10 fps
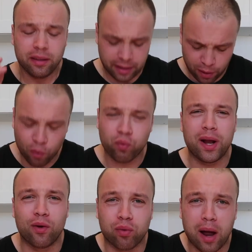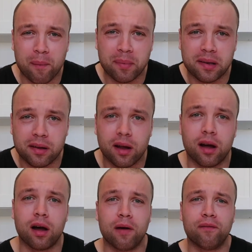they're not really wraps,
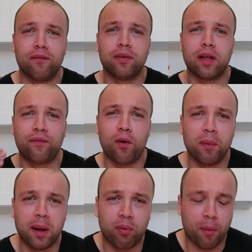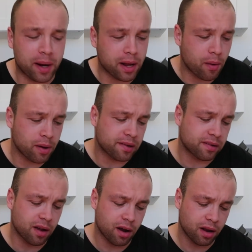they're formerly probably known as
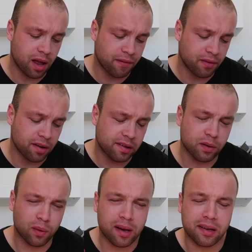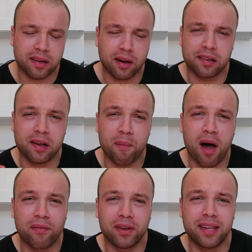turnovers, or there's some
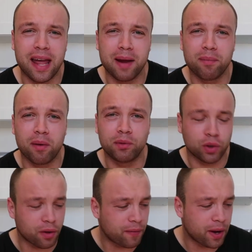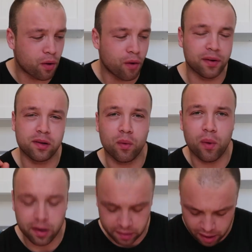other name that I'm trying to think of. It's not
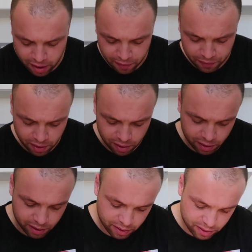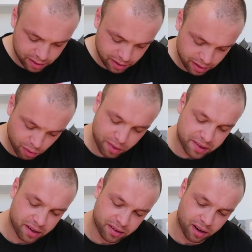quite turnover, or is
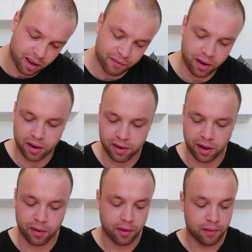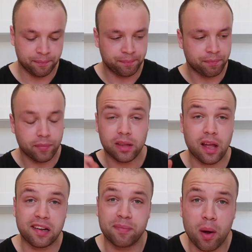it a turnover? I don't know.
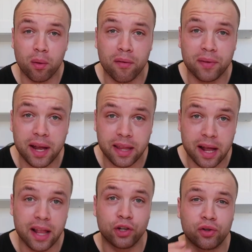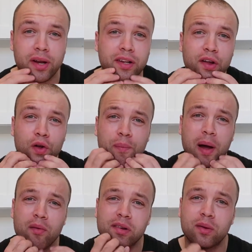They smell lovely. They're literally
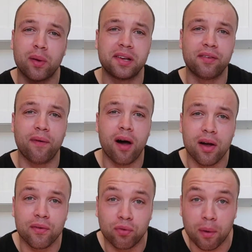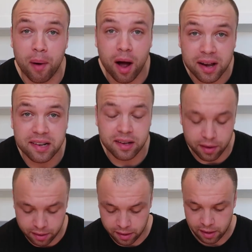£2.25 from
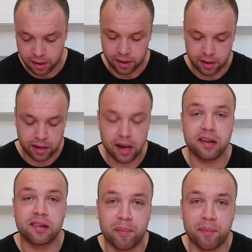Iceland. Yes,